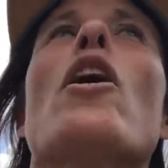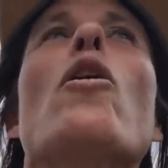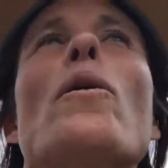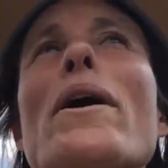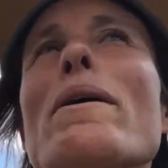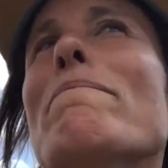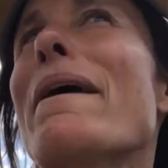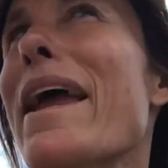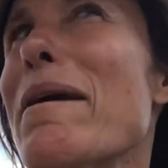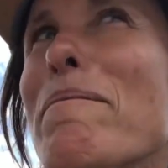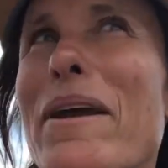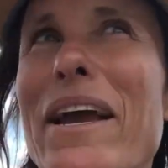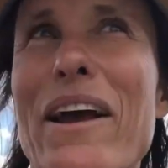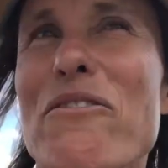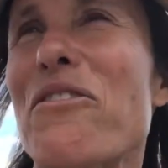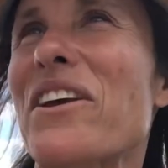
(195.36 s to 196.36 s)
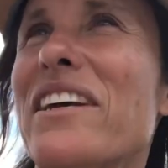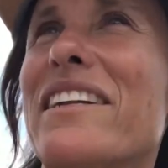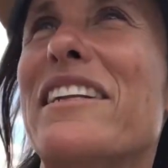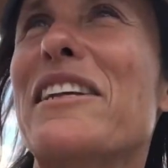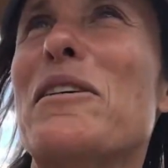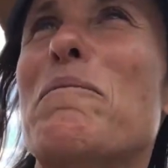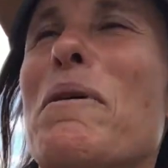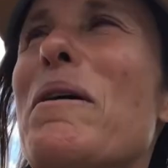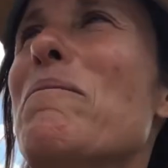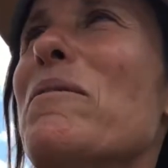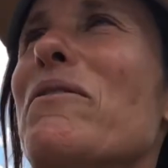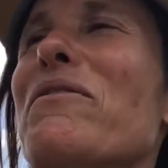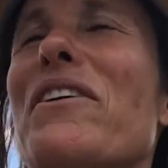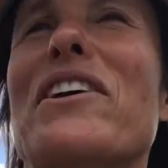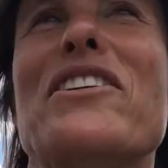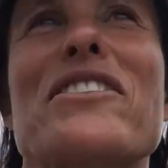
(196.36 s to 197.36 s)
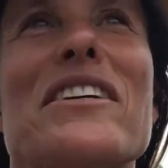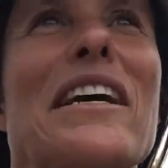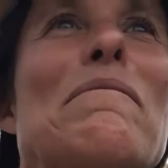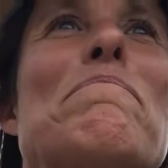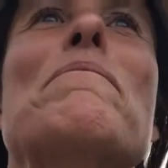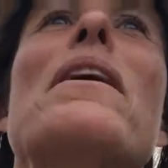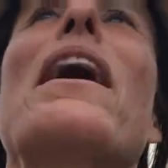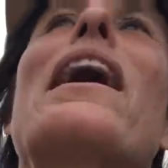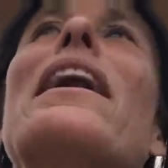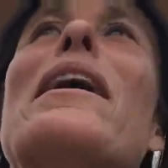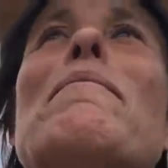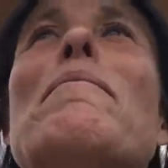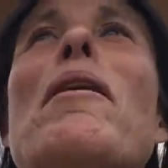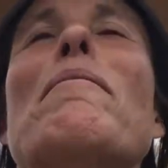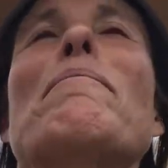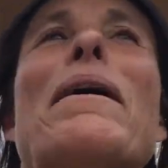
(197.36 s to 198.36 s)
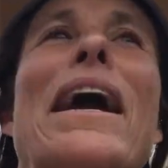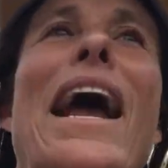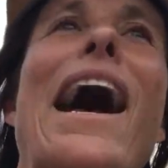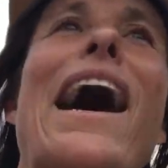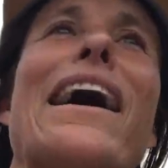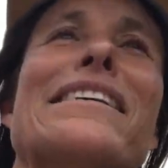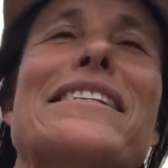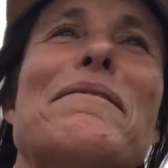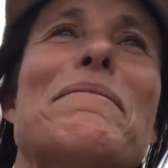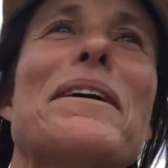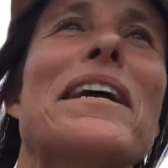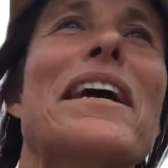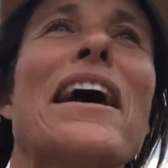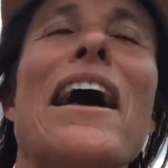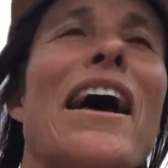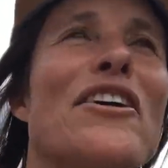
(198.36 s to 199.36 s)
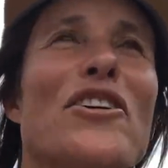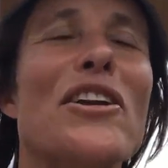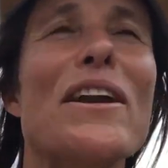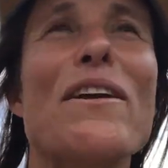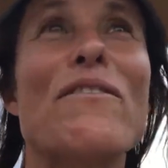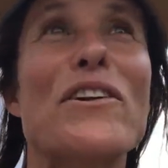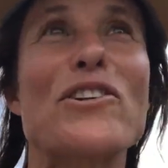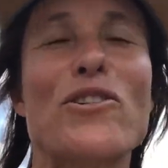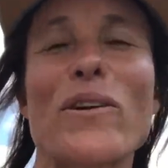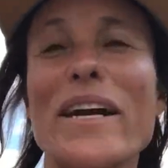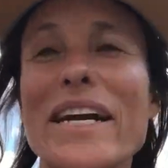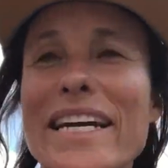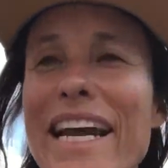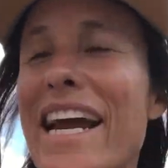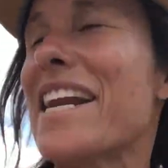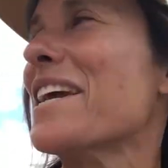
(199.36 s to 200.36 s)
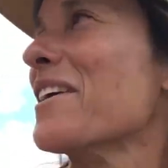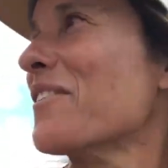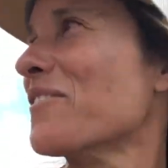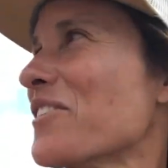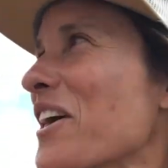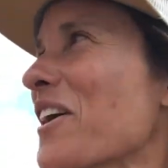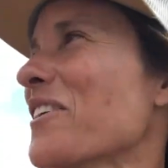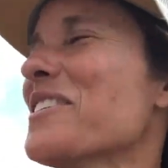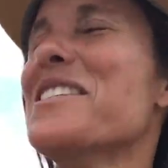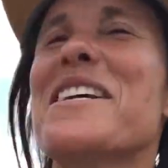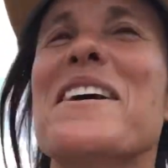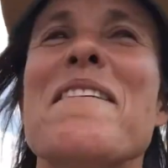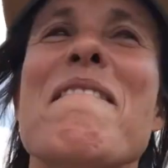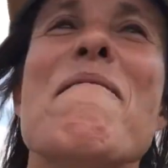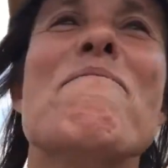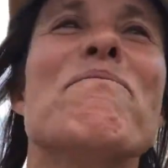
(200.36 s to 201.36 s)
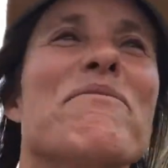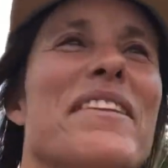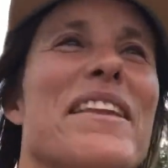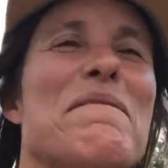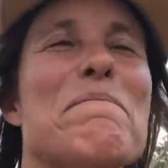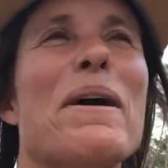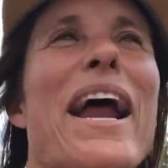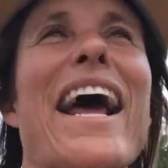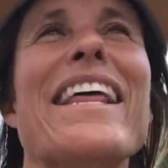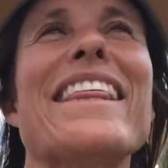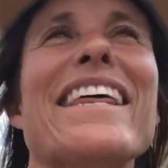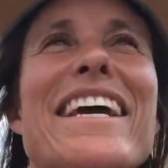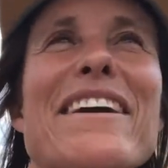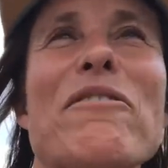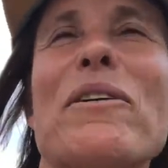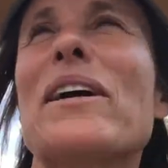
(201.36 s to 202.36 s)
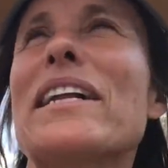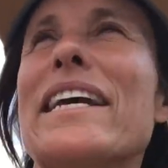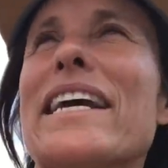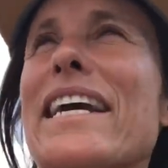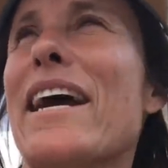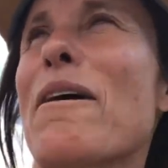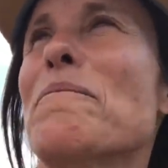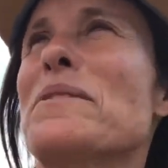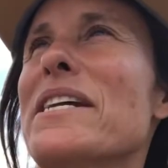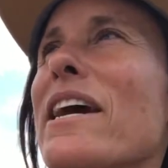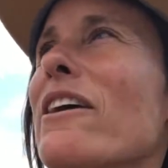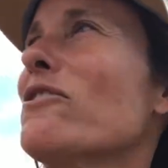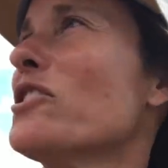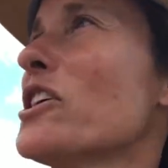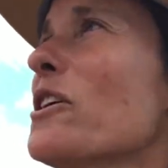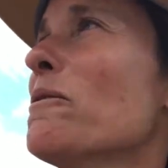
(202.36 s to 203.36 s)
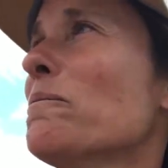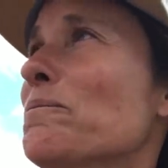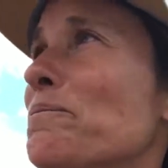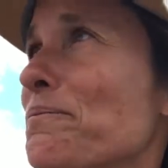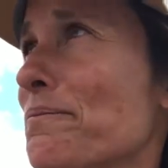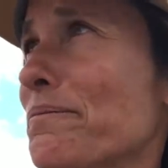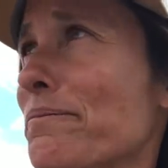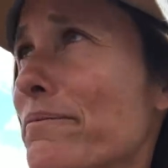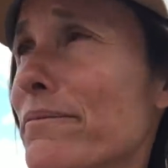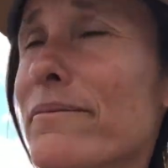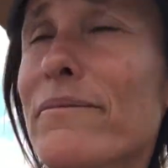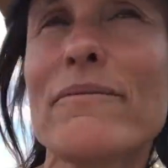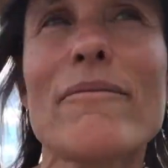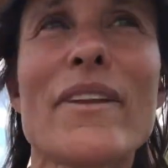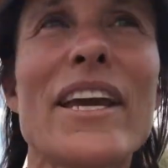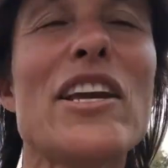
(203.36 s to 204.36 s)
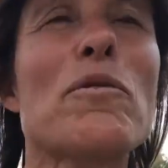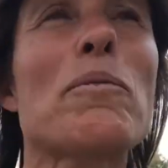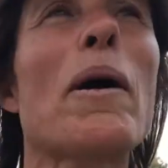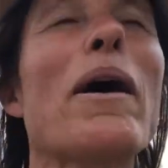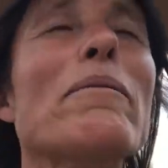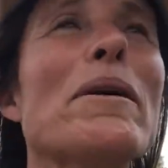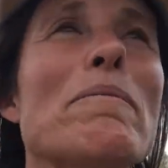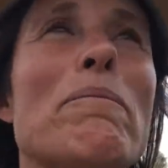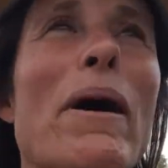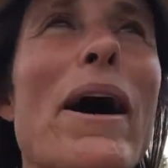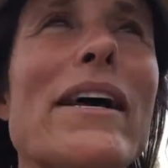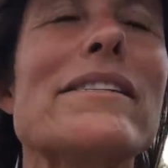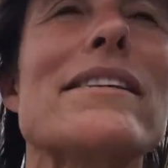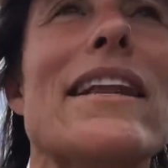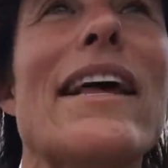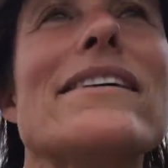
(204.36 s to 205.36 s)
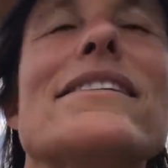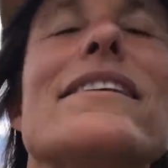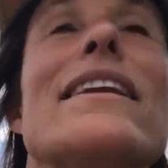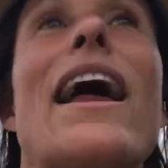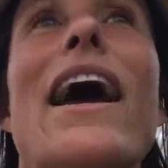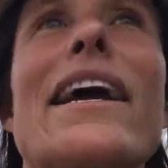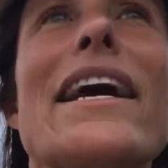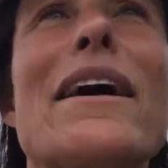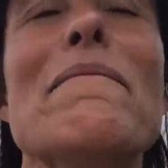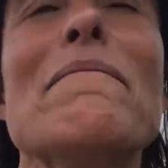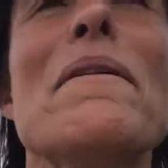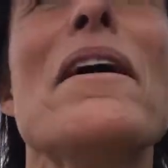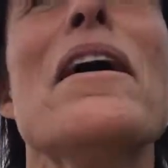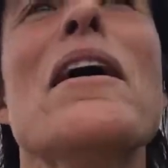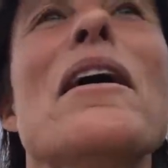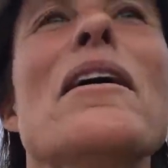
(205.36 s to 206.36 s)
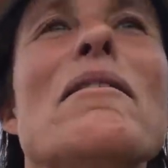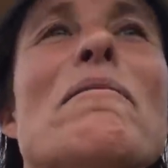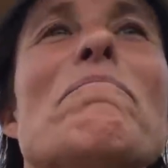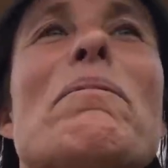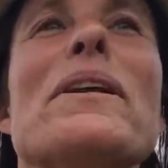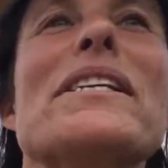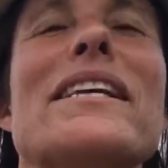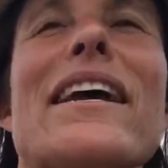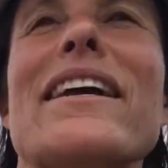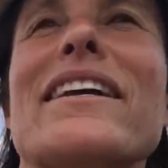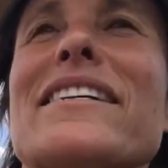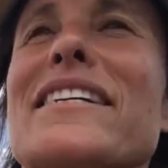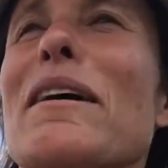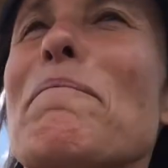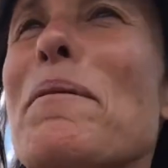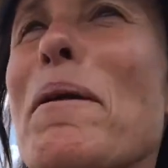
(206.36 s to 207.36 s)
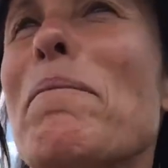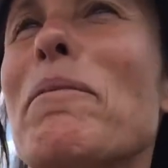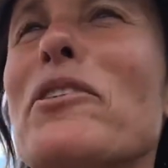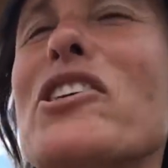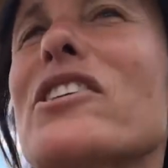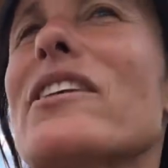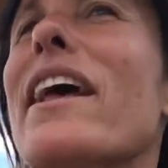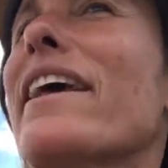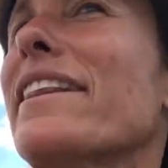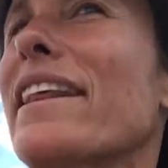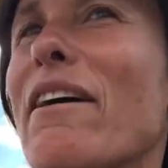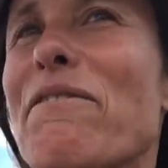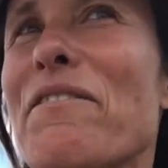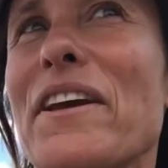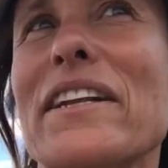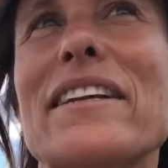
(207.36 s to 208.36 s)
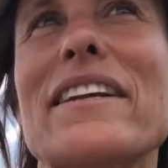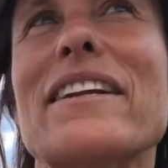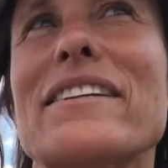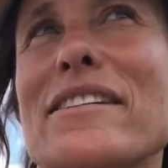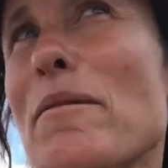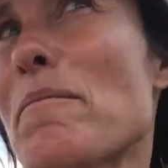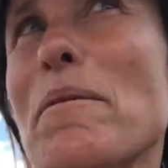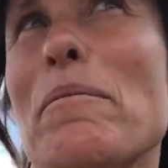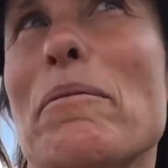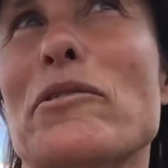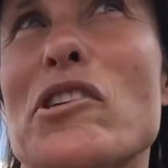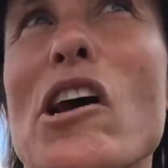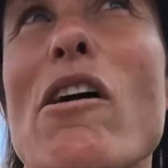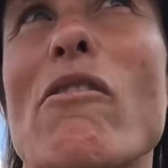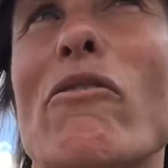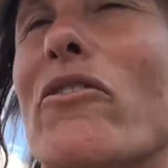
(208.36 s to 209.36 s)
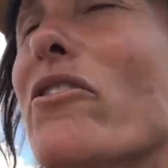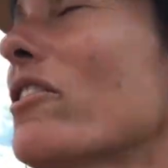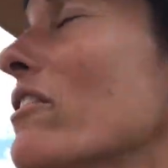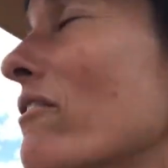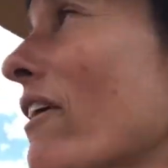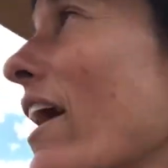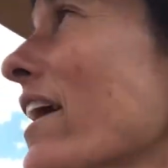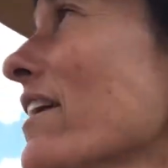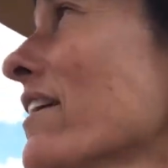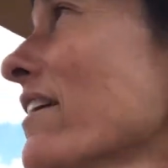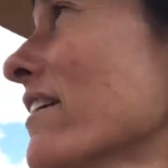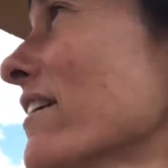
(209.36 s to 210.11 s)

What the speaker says: okay, maybe I feel a little bit, but Victor's like, man, I'm on my ass. I'm like, you didn't even drink any of those. But I think really it comes down to, he's probably buzzed less than I am. But it's like some people just like that feeling and some people don't, right?